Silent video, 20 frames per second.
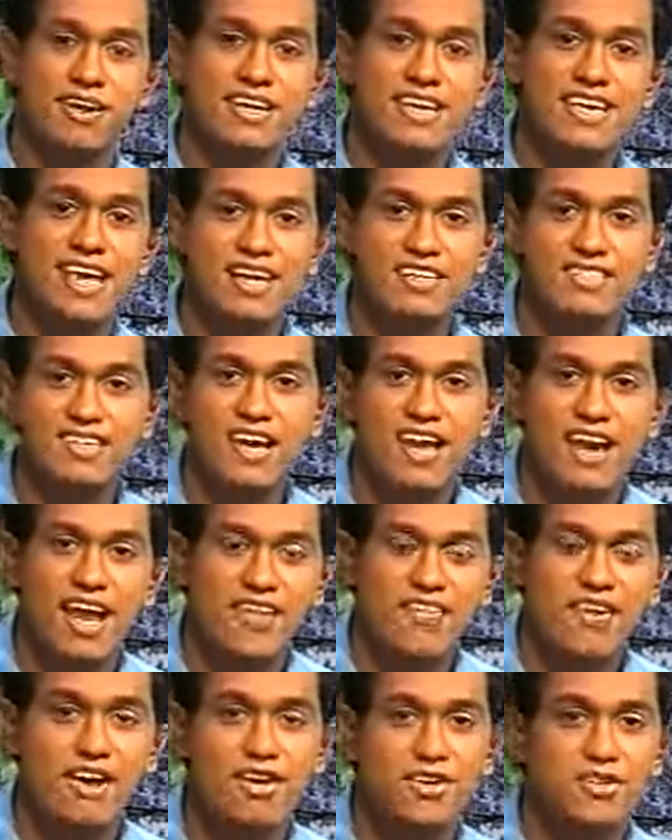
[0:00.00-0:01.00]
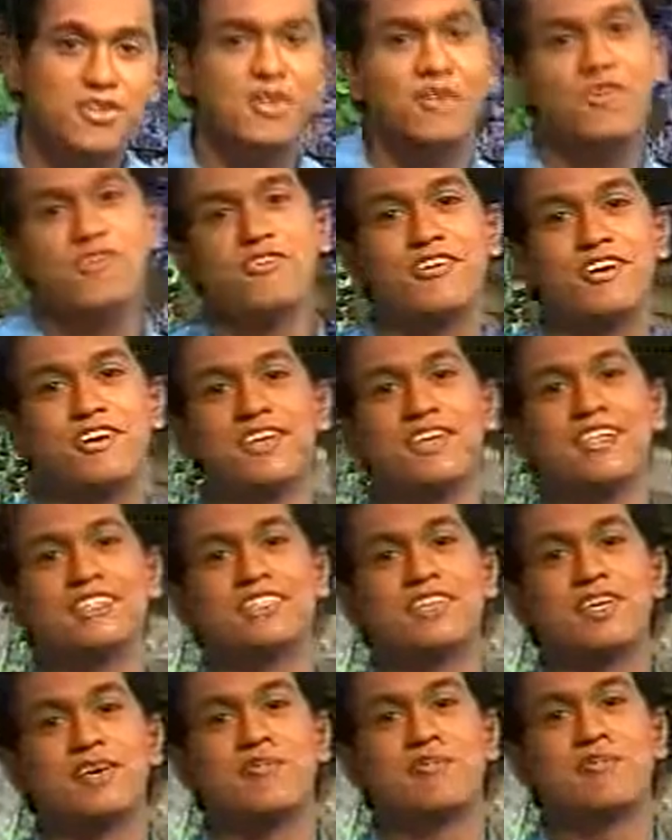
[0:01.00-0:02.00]
on yet another
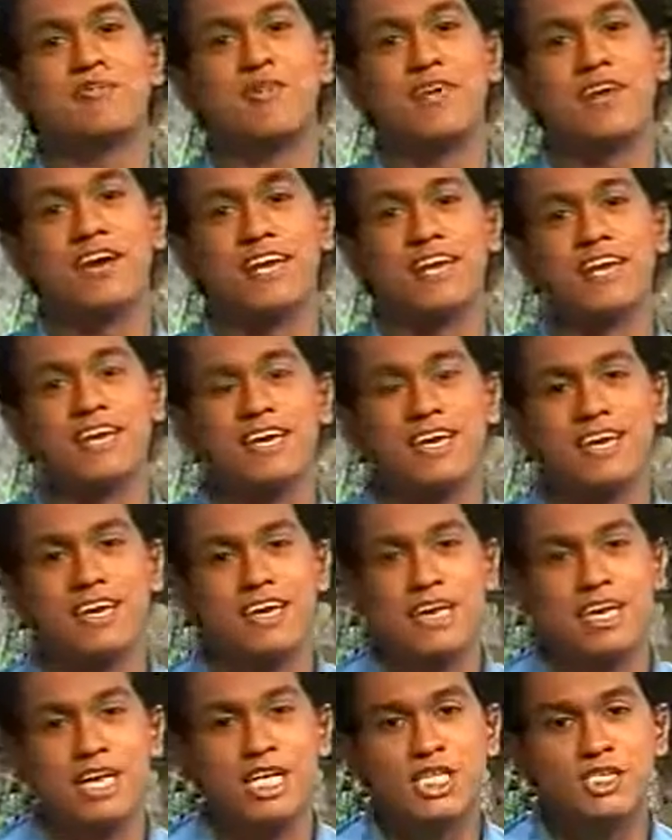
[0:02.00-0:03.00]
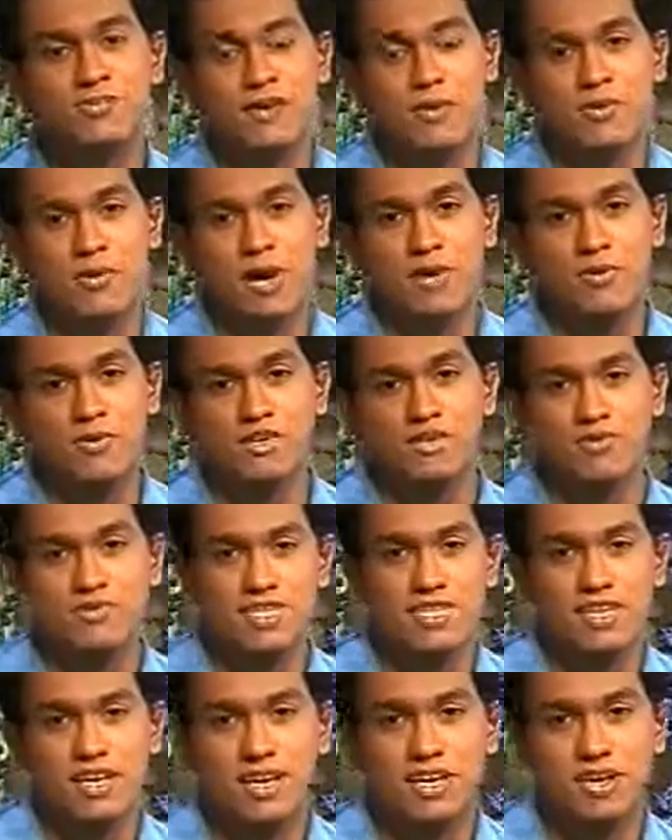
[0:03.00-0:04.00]
glorious morning. It's me, Barnaby
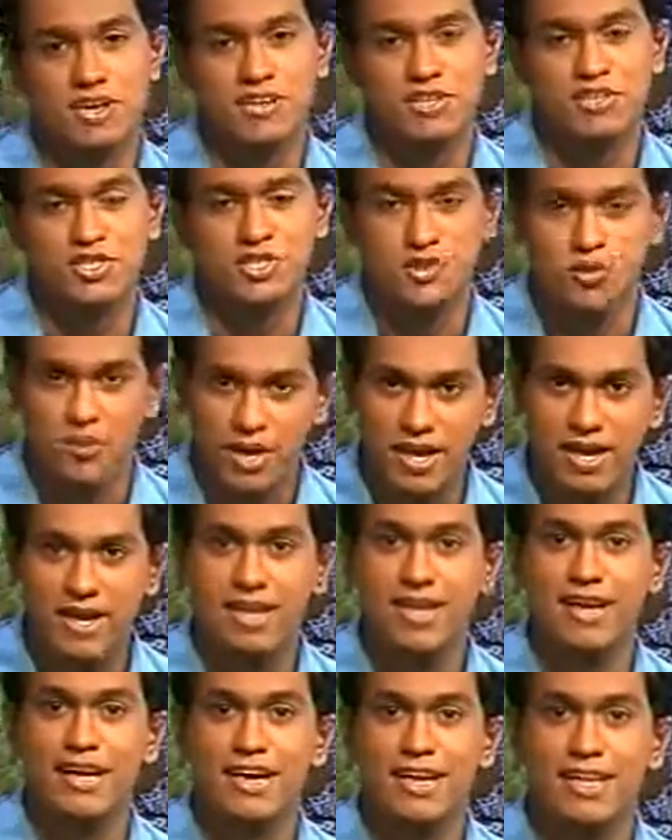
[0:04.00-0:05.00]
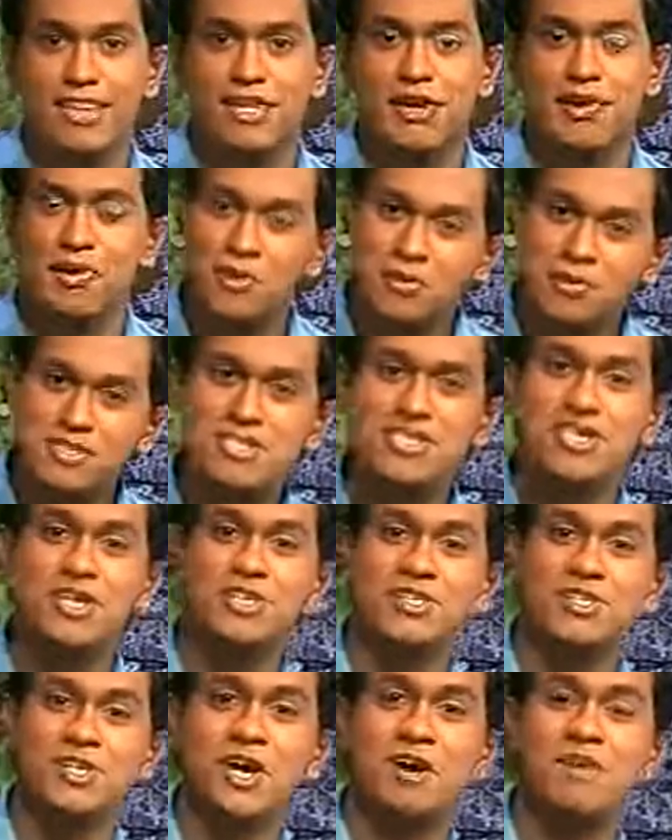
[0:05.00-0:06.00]
Kripasinghe, doing the
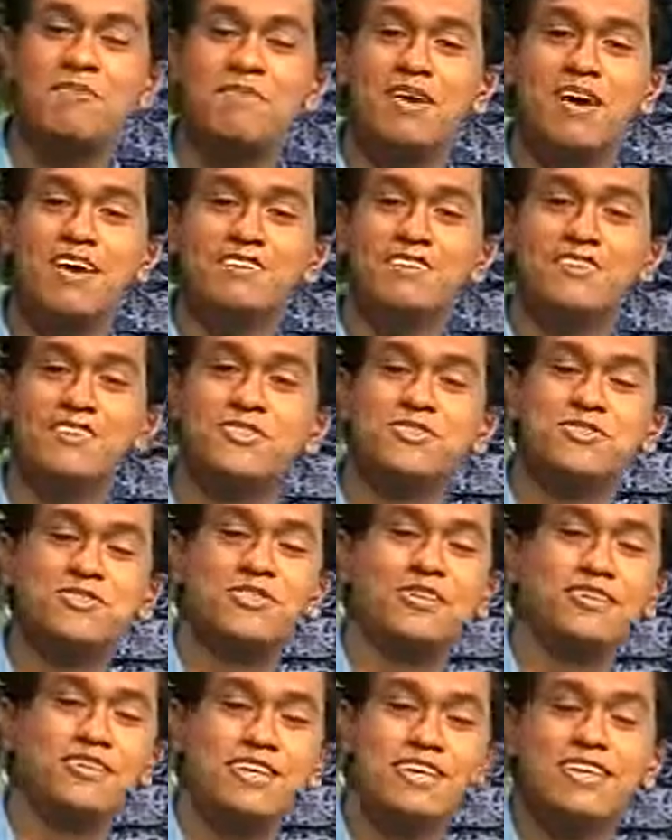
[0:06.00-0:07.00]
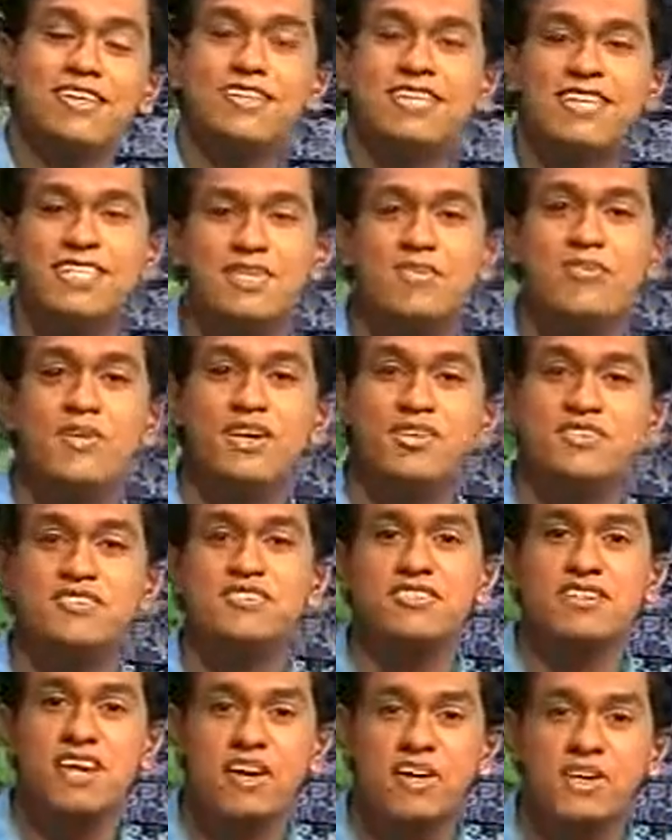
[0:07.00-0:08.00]
hosting job as usual. This is a way to
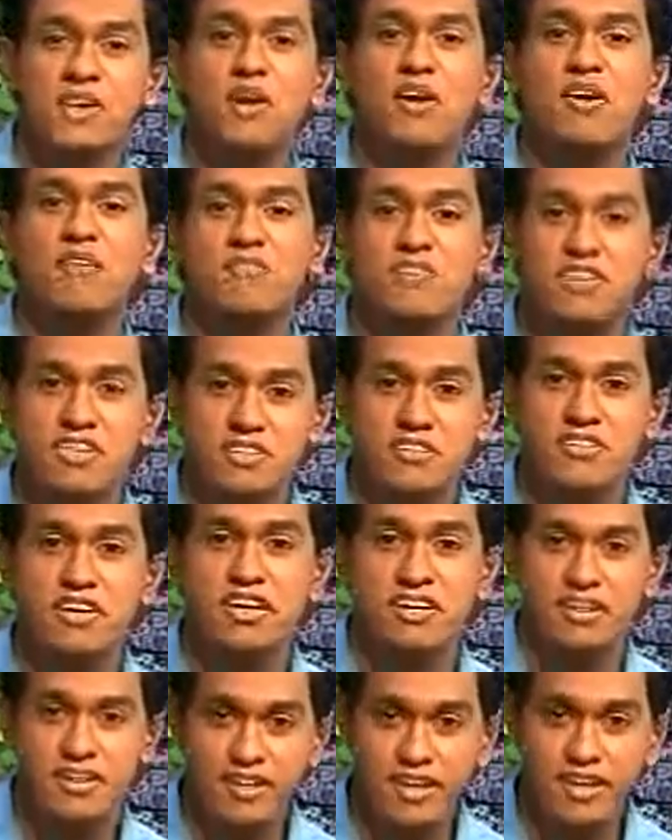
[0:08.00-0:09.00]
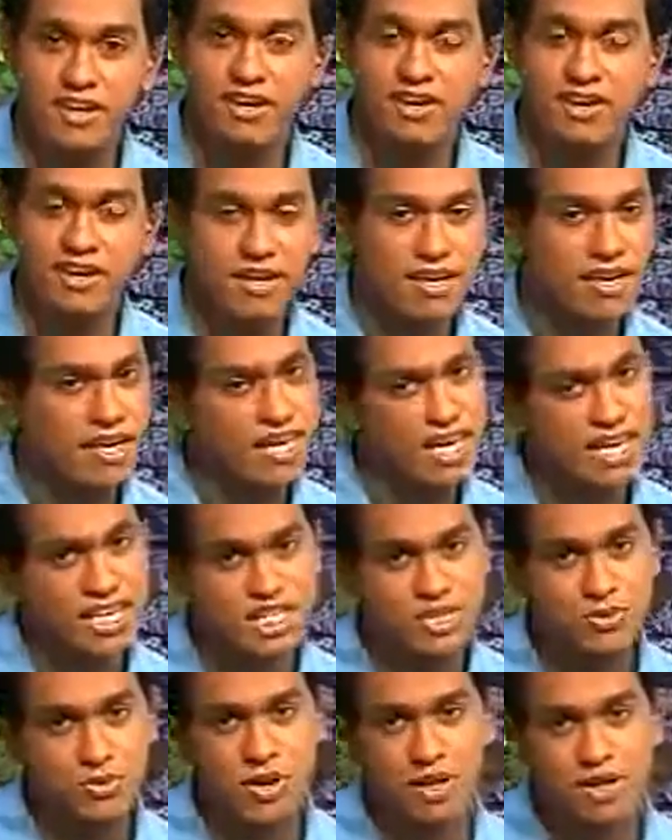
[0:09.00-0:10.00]
start off a great day.
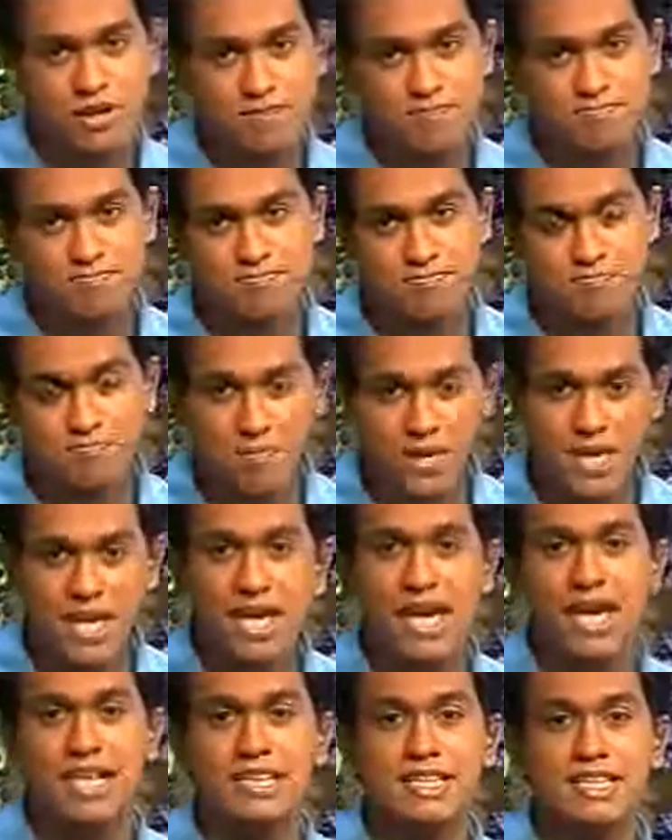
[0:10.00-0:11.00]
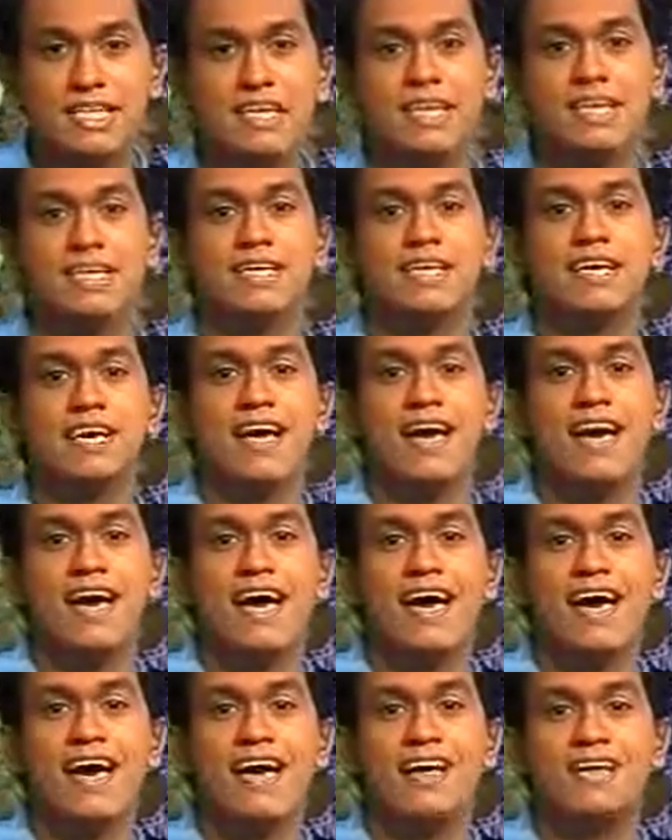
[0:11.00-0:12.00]
Eat well, be healthy,
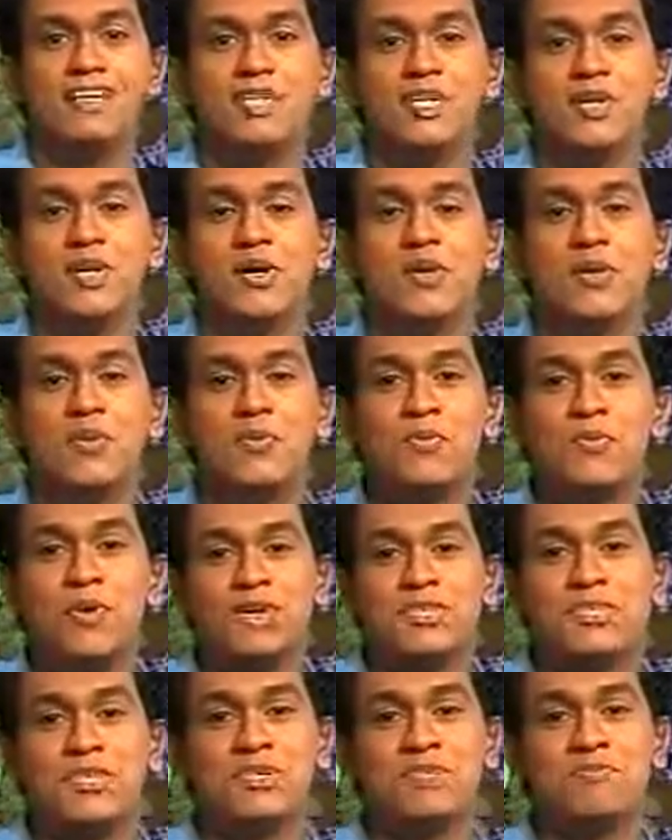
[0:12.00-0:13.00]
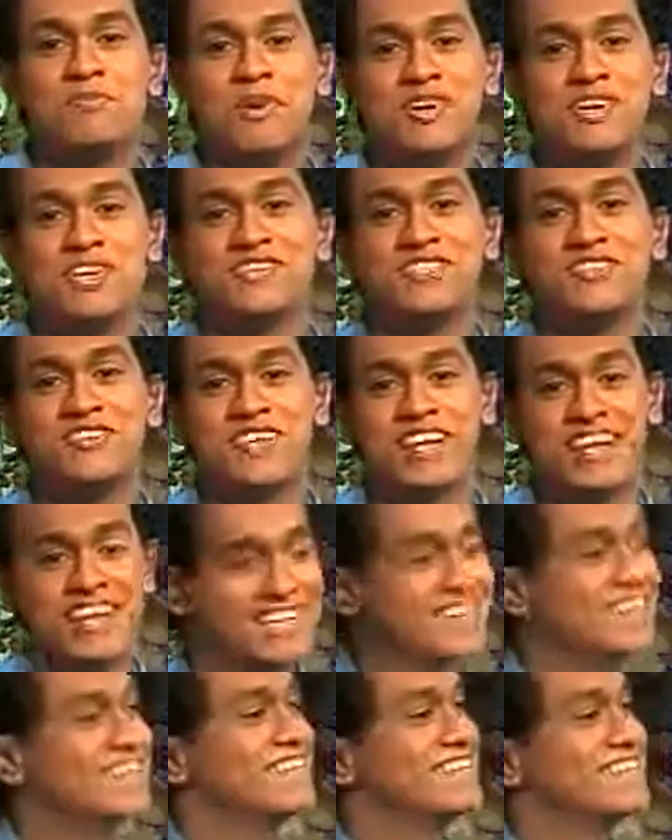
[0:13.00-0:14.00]
and watch Good Morning Sri
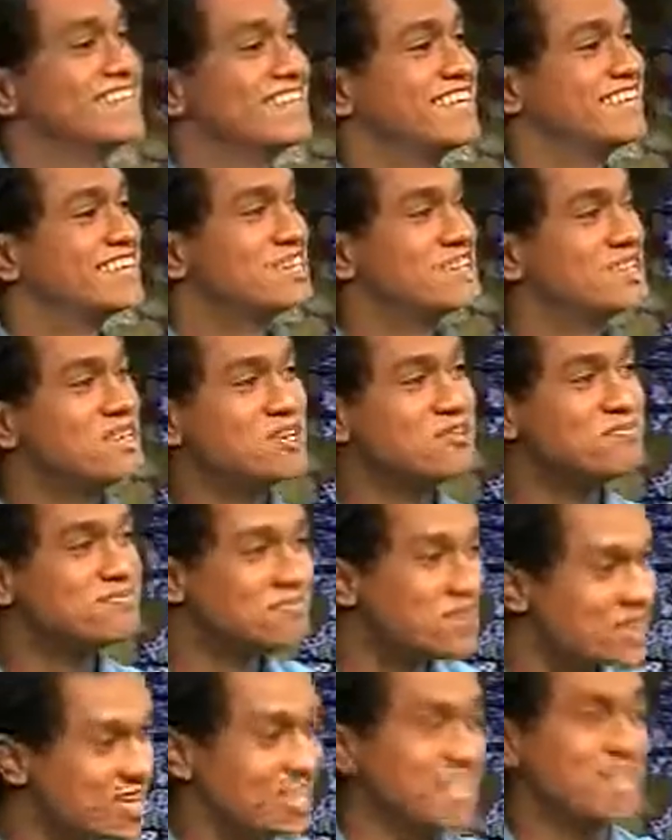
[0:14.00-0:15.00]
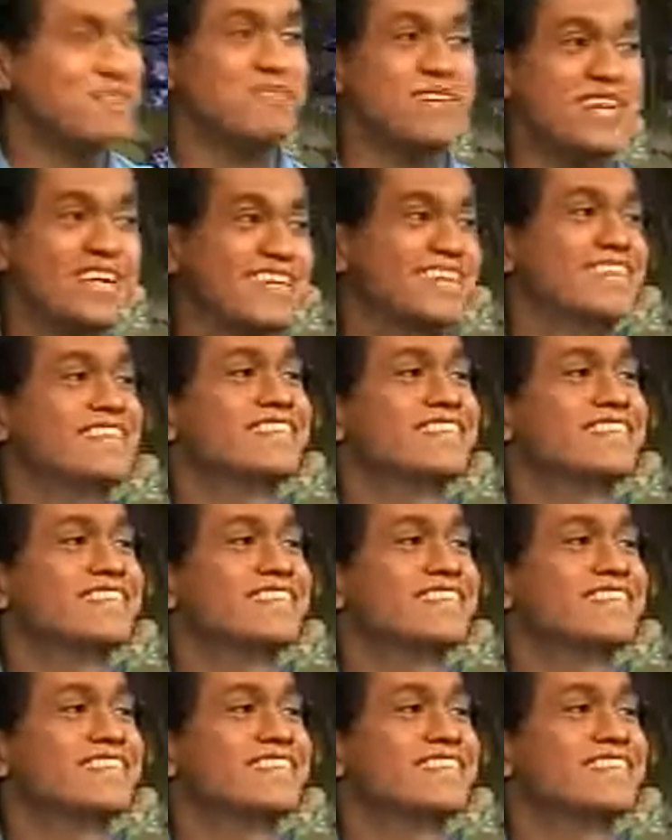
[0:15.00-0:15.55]
Lanka. Good morning, Amaya.